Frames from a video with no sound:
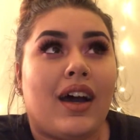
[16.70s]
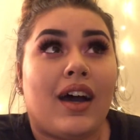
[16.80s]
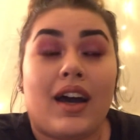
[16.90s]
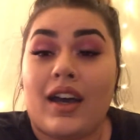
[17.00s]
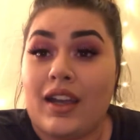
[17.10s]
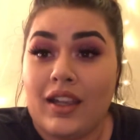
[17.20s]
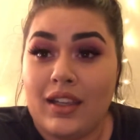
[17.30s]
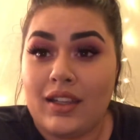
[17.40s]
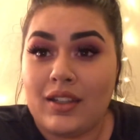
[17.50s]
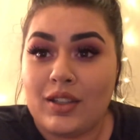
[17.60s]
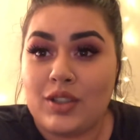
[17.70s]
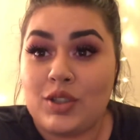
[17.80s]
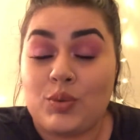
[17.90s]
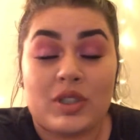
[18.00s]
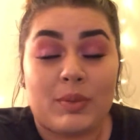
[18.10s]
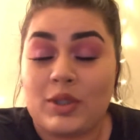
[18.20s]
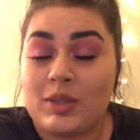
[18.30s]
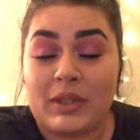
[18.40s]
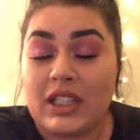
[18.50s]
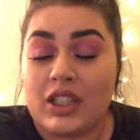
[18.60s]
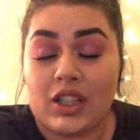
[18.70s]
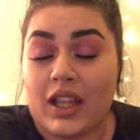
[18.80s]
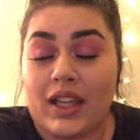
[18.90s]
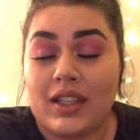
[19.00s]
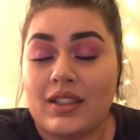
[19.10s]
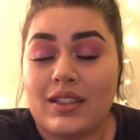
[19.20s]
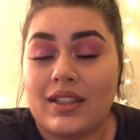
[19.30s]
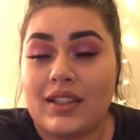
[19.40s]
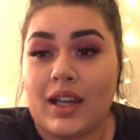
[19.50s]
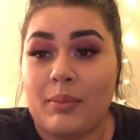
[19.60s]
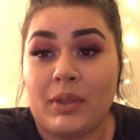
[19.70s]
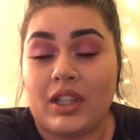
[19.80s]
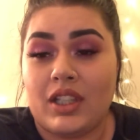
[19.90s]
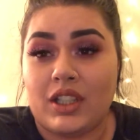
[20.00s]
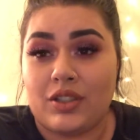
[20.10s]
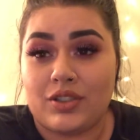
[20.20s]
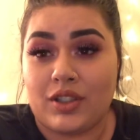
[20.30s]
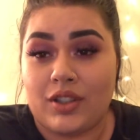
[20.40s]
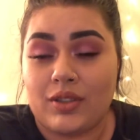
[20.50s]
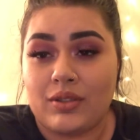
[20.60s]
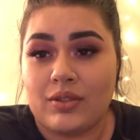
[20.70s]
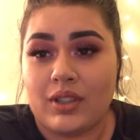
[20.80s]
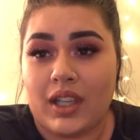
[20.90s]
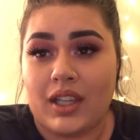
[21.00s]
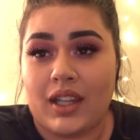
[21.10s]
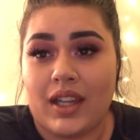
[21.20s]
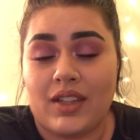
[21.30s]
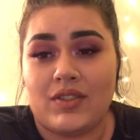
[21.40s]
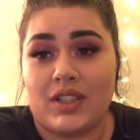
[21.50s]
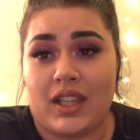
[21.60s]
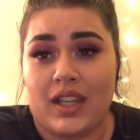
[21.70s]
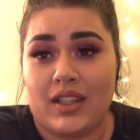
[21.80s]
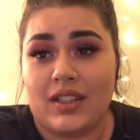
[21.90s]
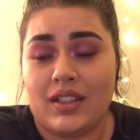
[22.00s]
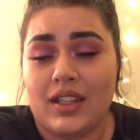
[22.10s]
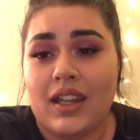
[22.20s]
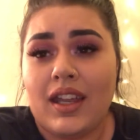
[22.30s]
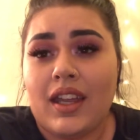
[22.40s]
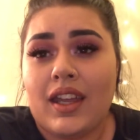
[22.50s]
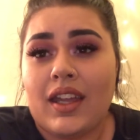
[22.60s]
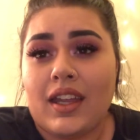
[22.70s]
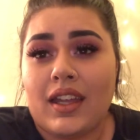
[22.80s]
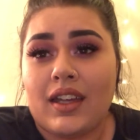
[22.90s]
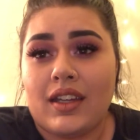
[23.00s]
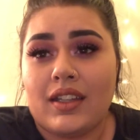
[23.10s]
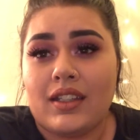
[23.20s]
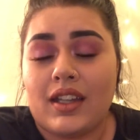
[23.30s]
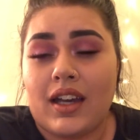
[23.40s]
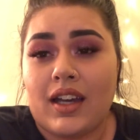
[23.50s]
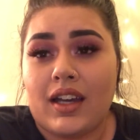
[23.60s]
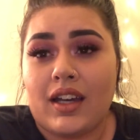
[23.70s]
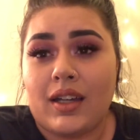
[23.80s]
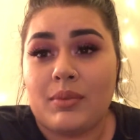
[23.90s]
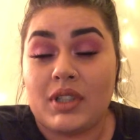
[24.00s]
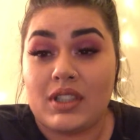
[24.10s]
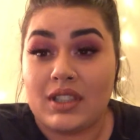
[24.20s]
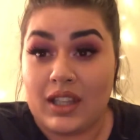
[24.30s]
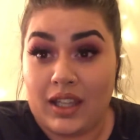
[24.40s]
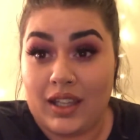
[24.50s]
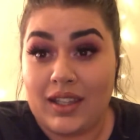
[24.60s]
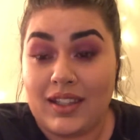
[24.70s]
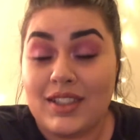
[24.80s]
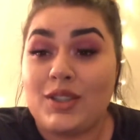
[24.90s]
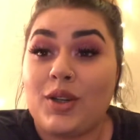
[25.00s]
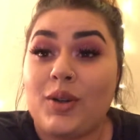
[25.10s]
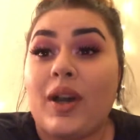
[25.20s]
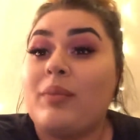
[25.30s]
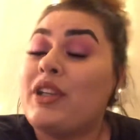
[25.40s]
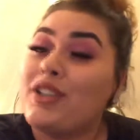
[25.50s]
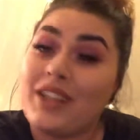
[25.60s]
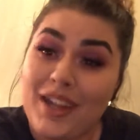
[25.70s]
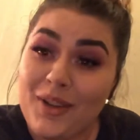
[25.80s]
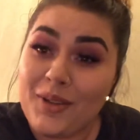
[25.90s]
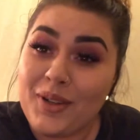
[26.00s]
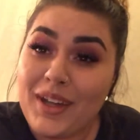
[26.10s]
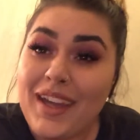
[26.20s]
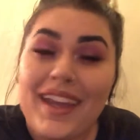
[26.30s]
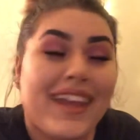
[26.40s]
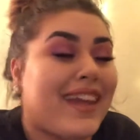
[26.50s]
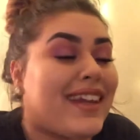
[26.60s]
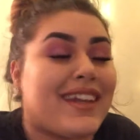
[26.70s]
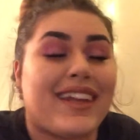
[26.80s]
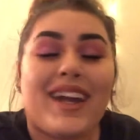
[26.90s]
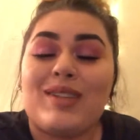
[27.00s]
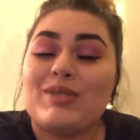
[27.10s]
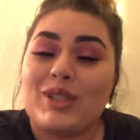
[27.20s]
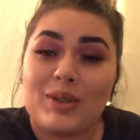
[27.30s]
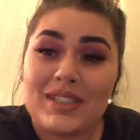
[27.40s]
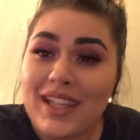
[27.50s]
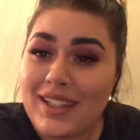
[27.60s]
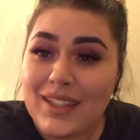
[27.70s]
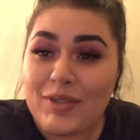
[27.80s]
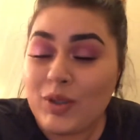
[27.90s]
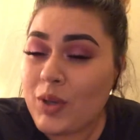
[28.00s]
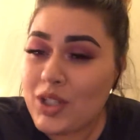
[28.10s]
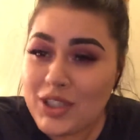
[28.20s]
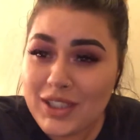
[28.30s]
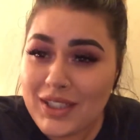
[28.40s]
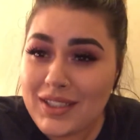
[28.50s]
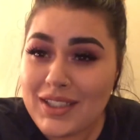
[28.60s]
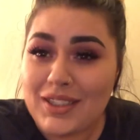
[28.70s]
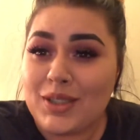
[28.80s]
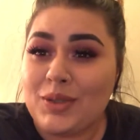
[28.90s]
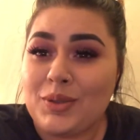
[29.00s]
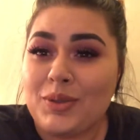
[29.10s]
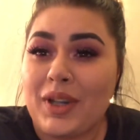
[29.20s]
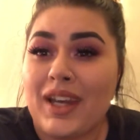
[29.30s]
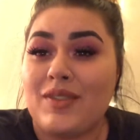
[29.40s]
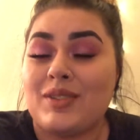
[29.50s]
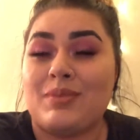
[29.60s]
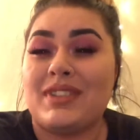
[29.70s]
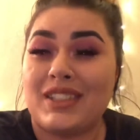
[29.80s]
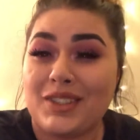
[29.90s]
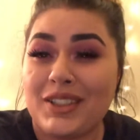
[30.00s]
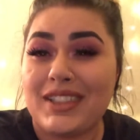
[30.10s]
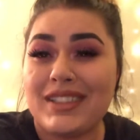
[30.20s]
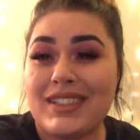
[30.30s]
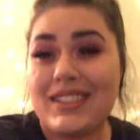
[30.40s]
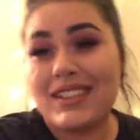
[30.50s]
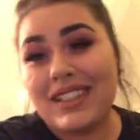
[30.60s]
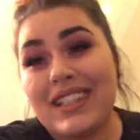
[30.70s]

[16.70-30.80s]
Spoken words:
I was supposed to be here like a million years ago, and I have delayed it, and I'm done delaying it, so I'm here now. And I'm so excited if you're watching this because you have some serious